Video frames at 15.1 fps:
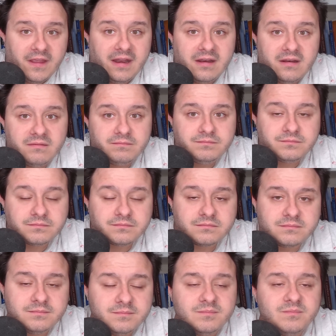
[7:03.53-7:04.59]
it
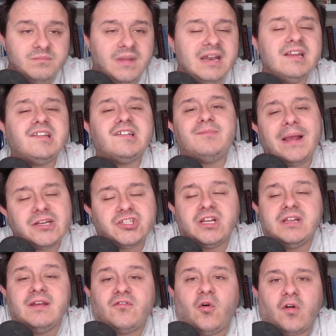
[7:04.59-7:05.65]
and
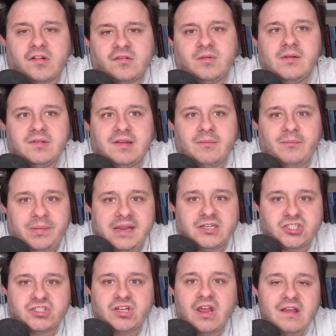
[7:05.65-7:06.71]
especially, of course, when he was
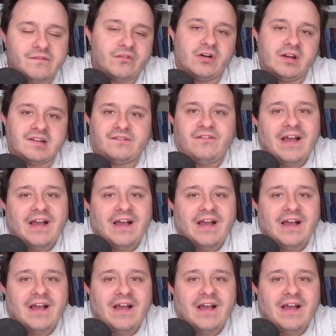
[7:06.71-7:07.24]
impeached for his